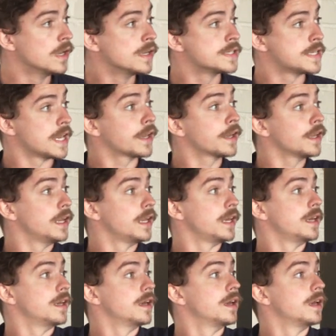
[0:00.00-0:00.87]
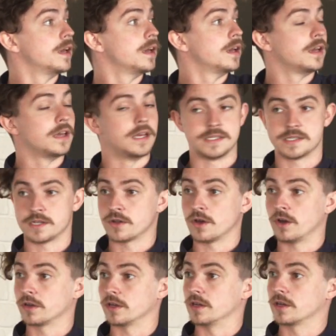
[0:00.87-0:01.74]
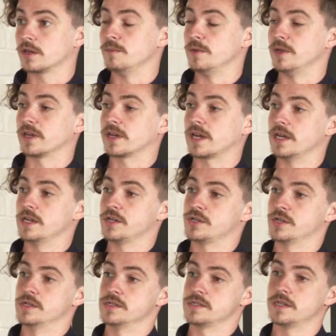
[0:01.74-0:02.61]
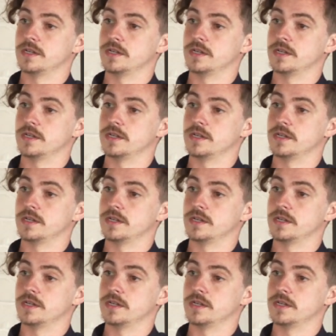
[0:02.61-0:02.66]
Secondly is a targeted communications,